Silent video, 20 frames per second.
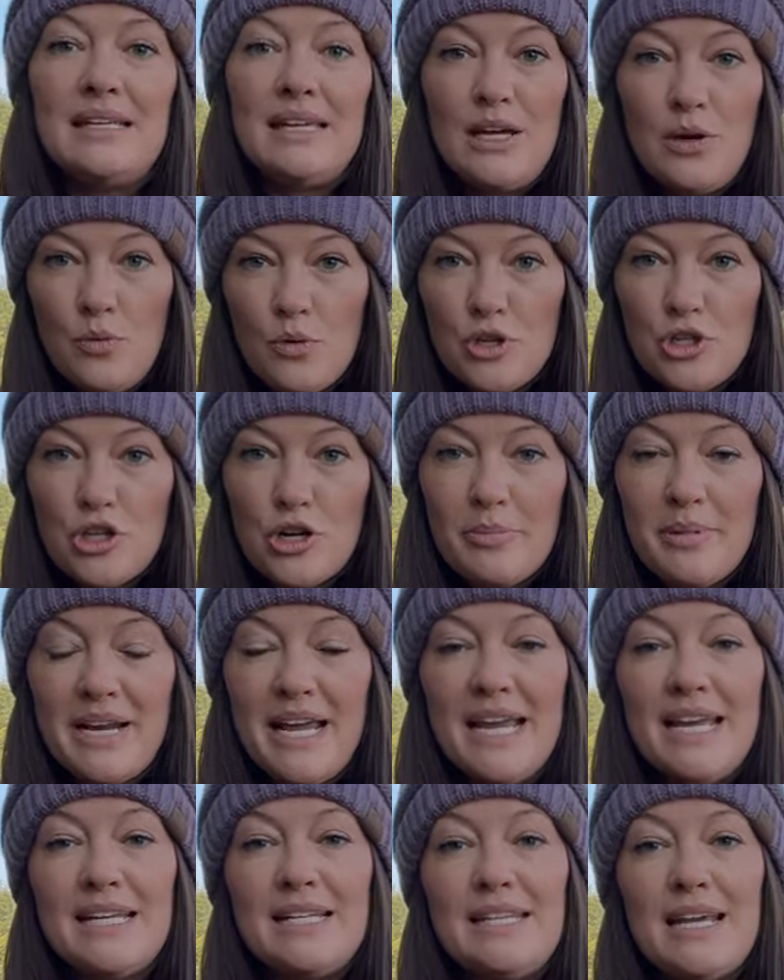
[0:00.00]
It will
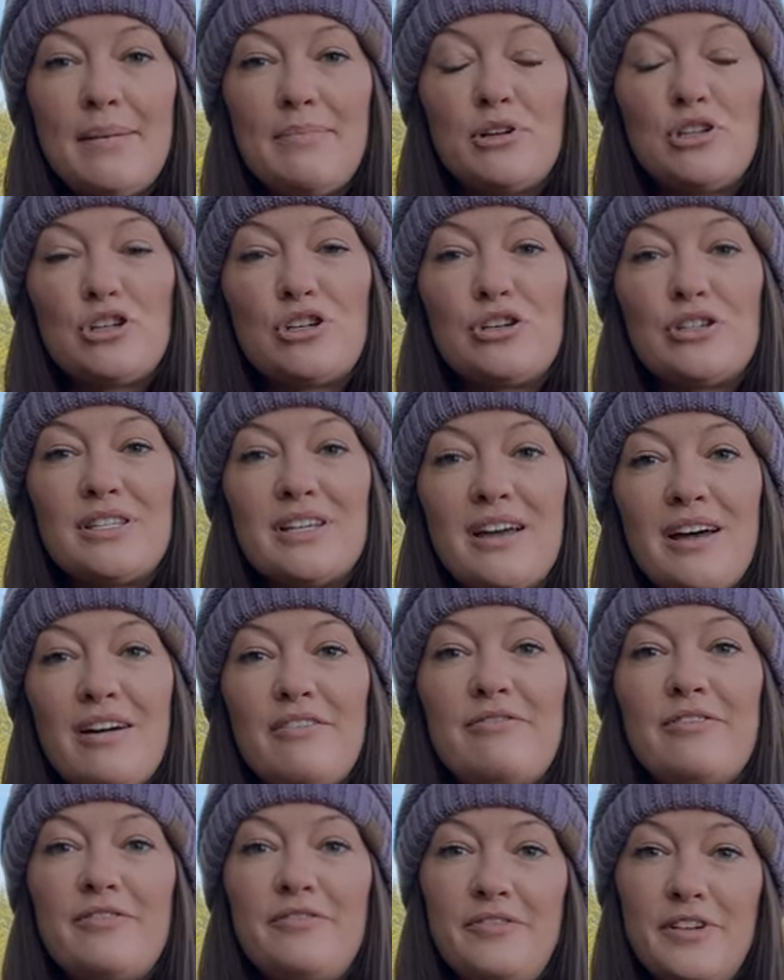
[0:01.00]
germinate in temperatures
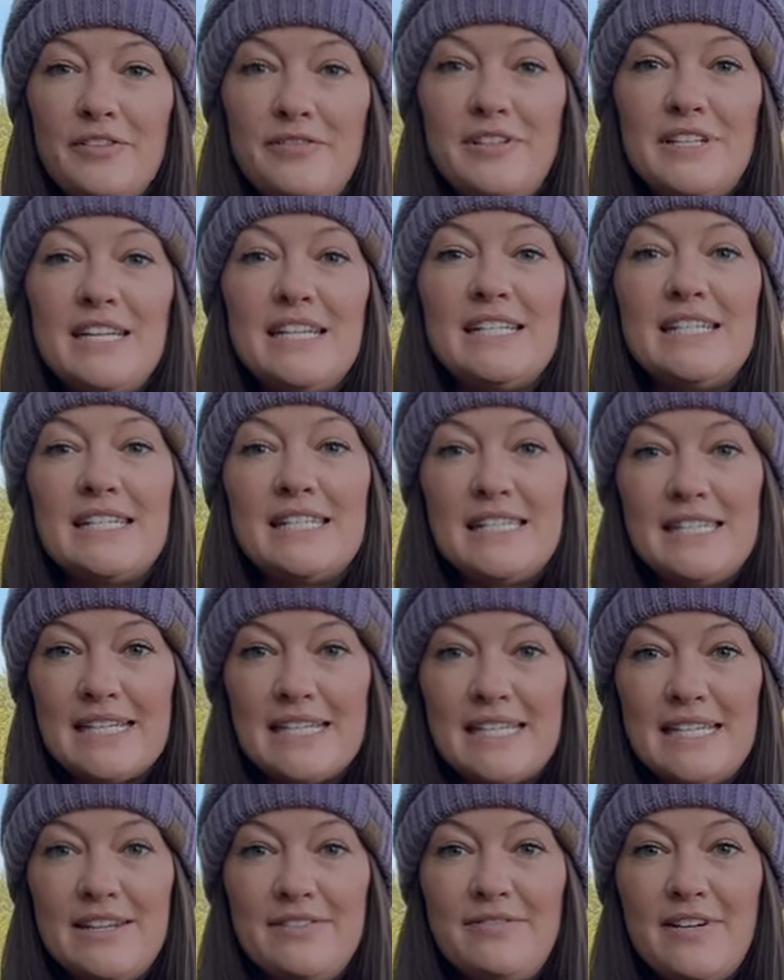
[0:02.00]
of 50 to
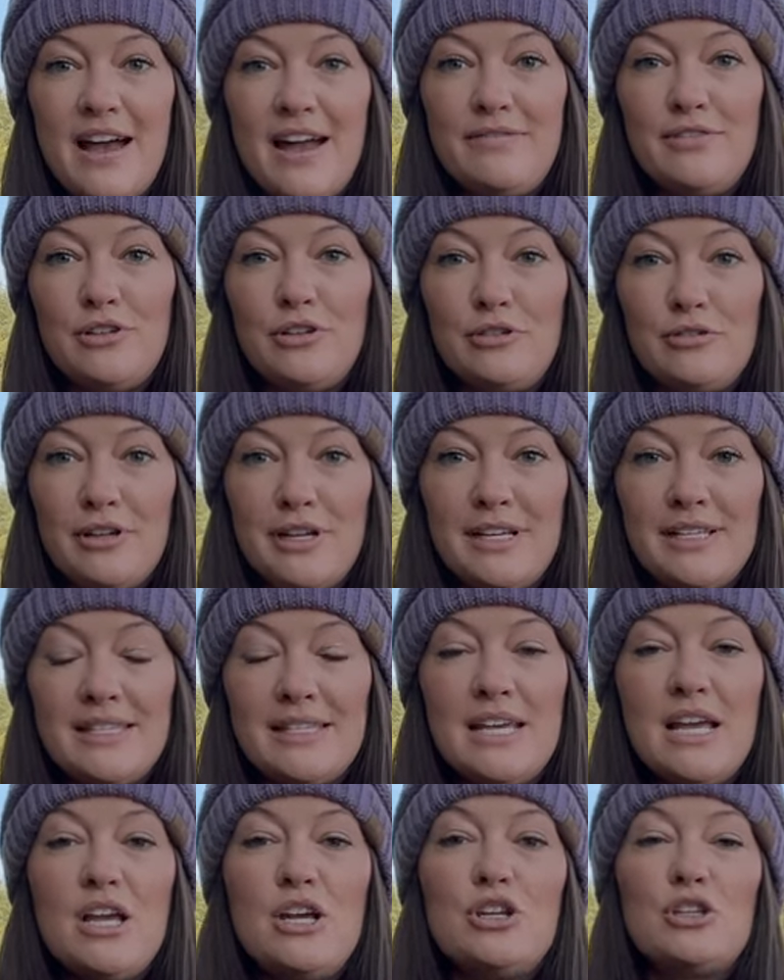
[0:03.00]
65
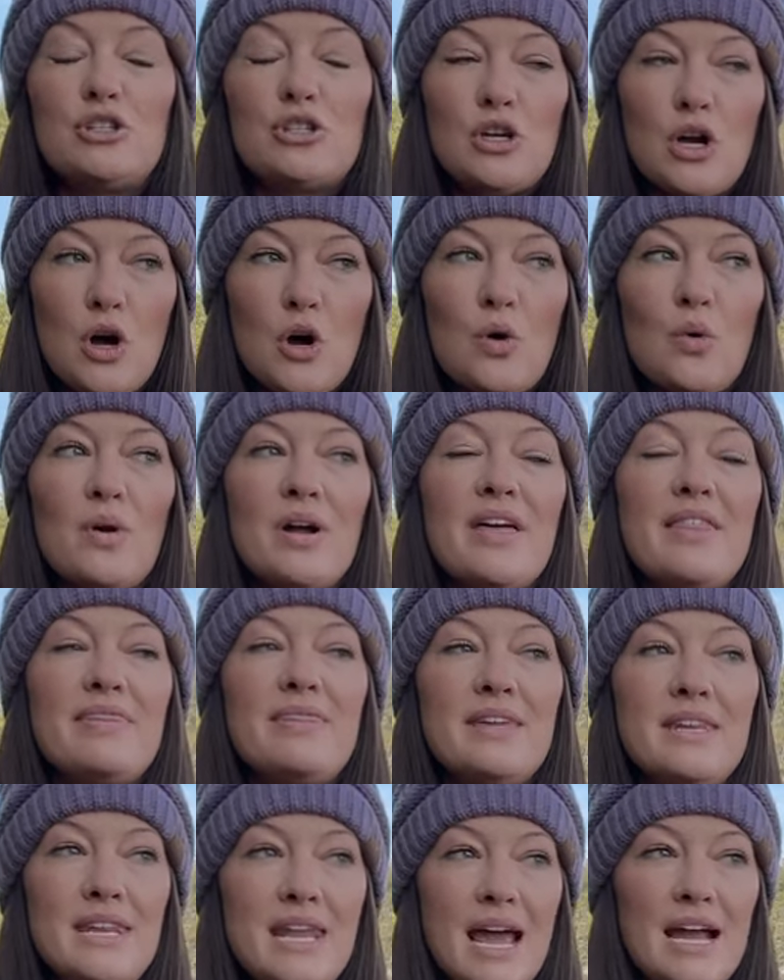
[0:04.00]
degrees. So
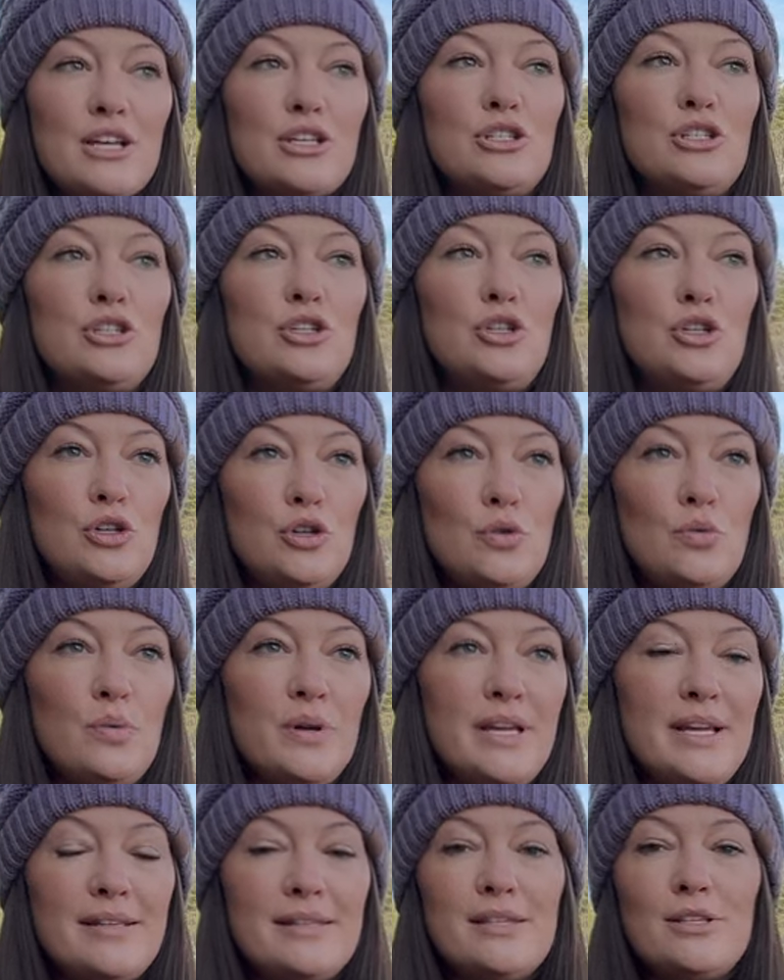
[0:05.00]
the next two
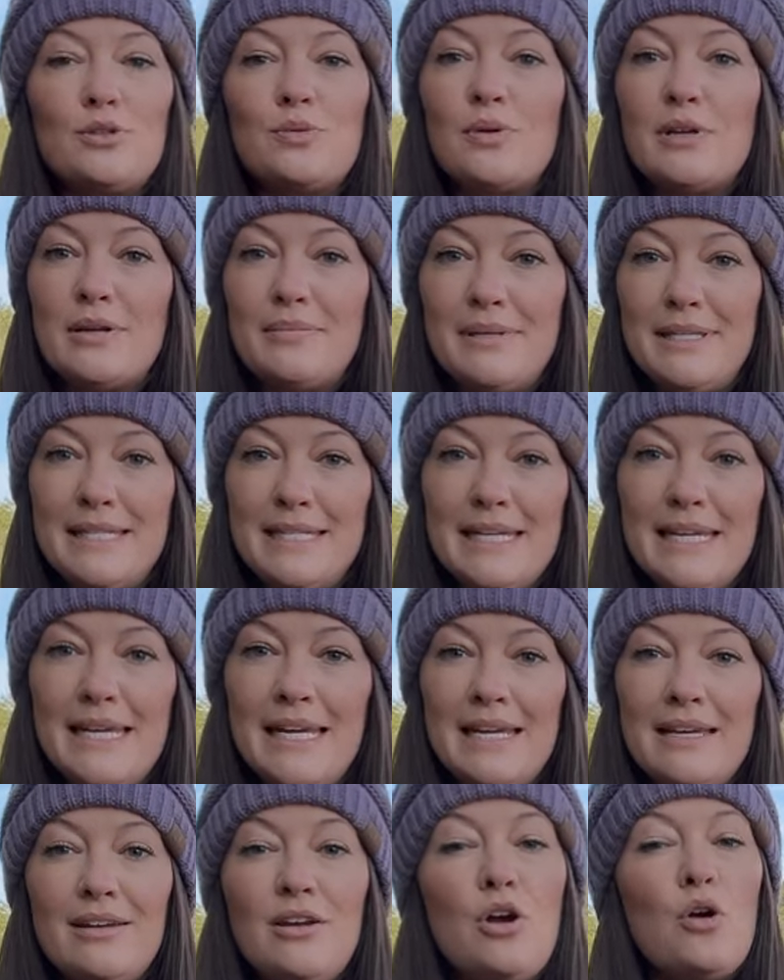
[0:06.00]
weeks is what I'm
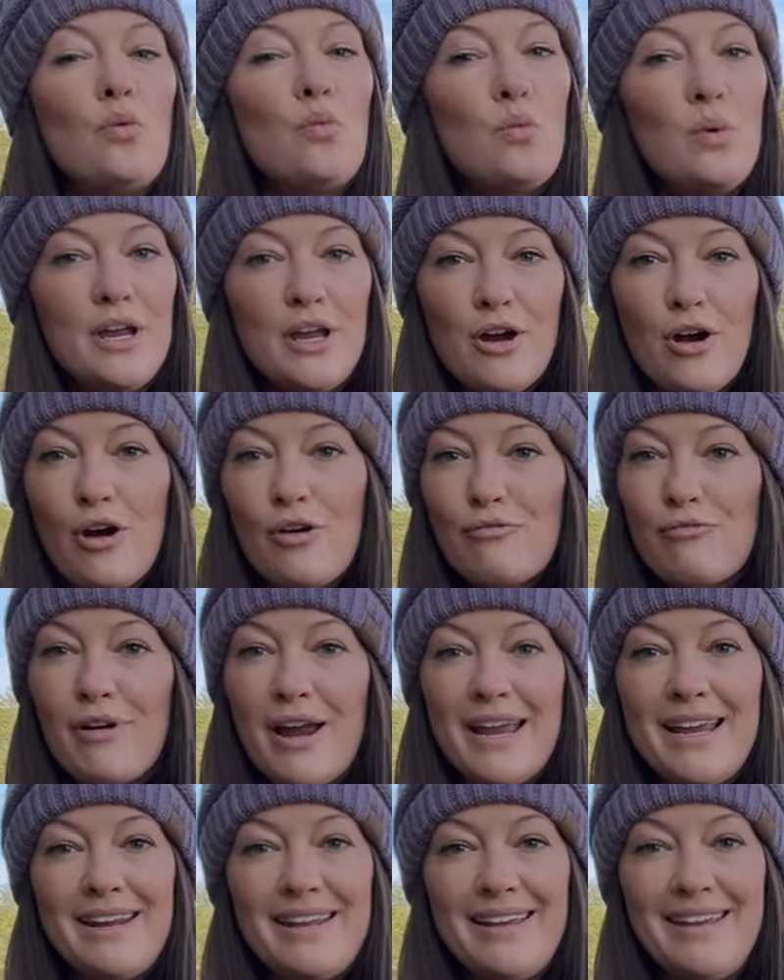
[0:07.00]
seeing. We are
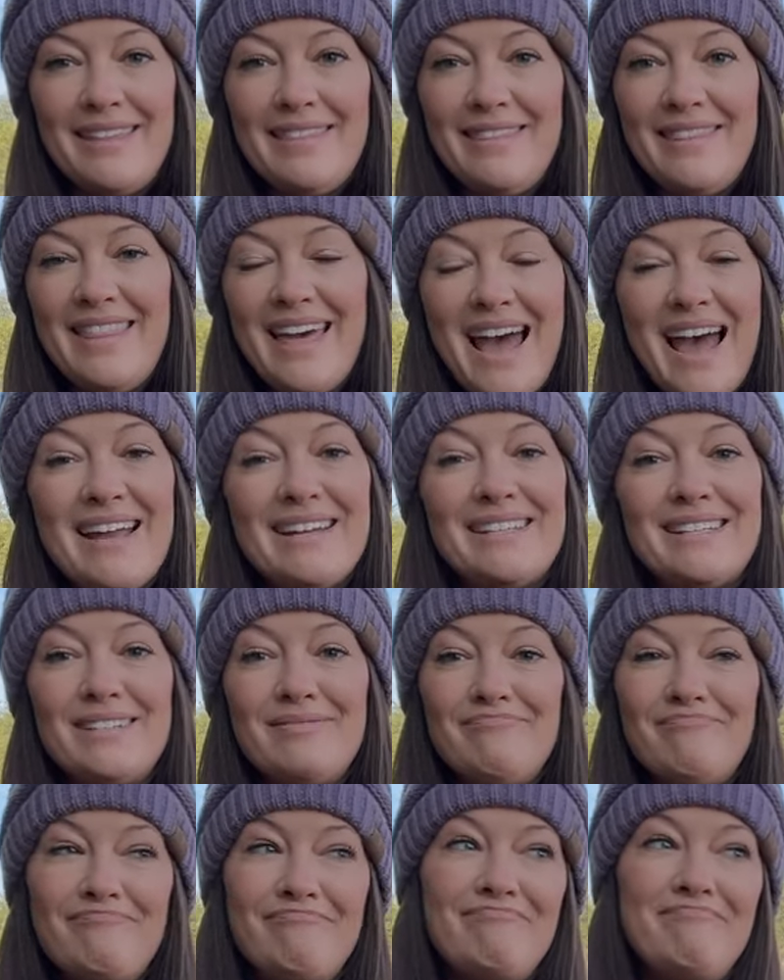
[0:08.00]
right in that
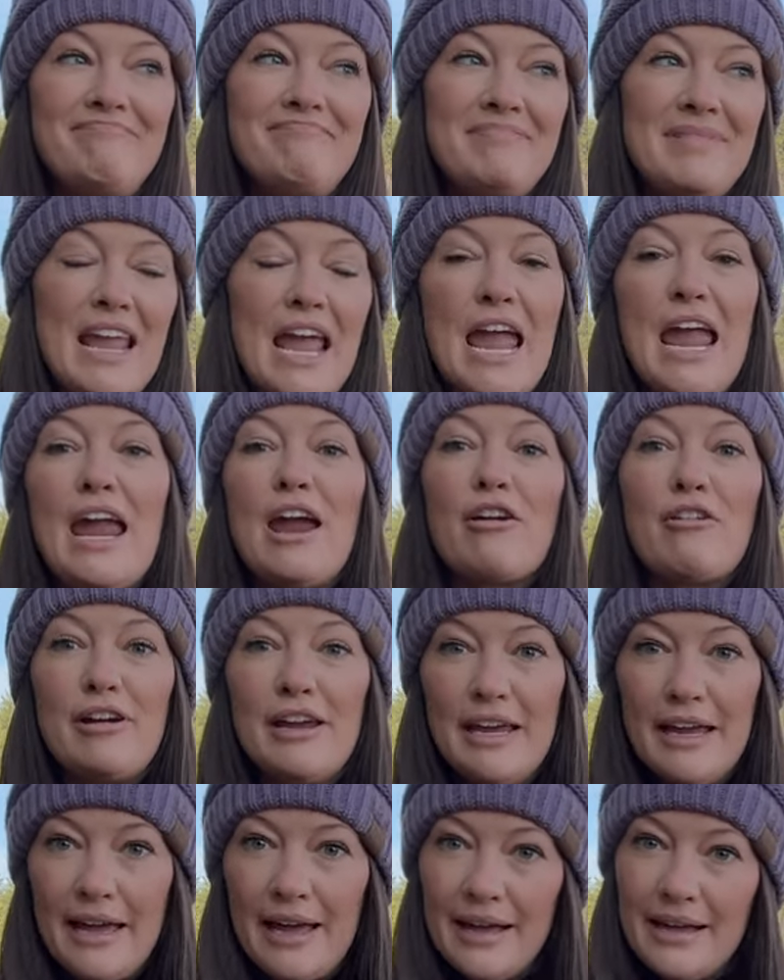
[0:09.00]

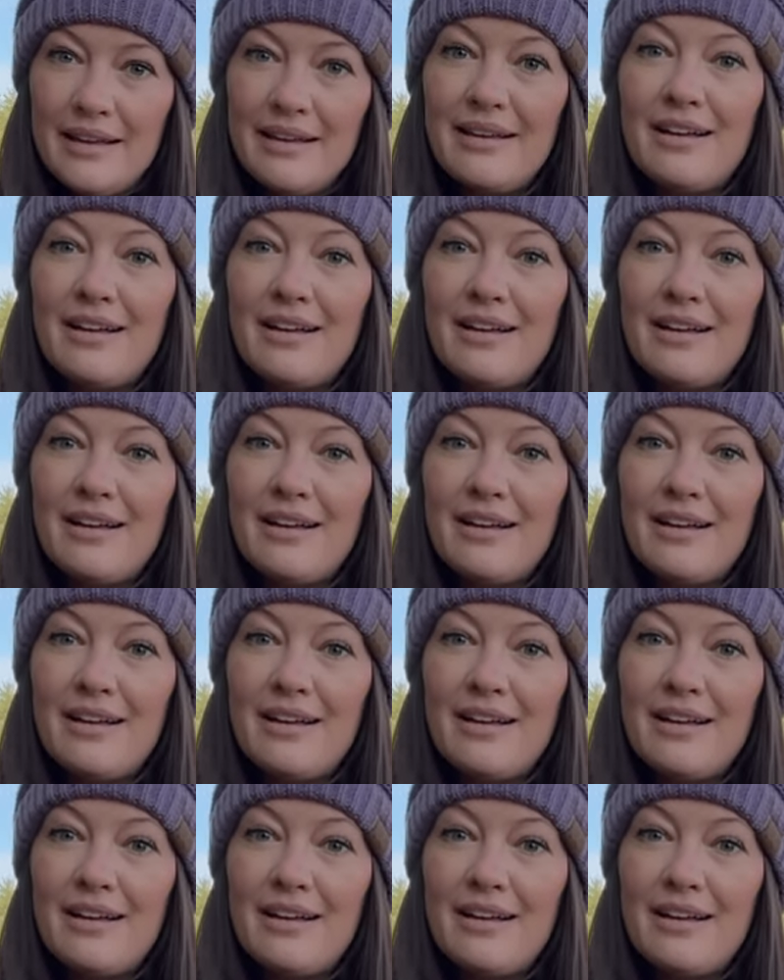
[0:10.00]
area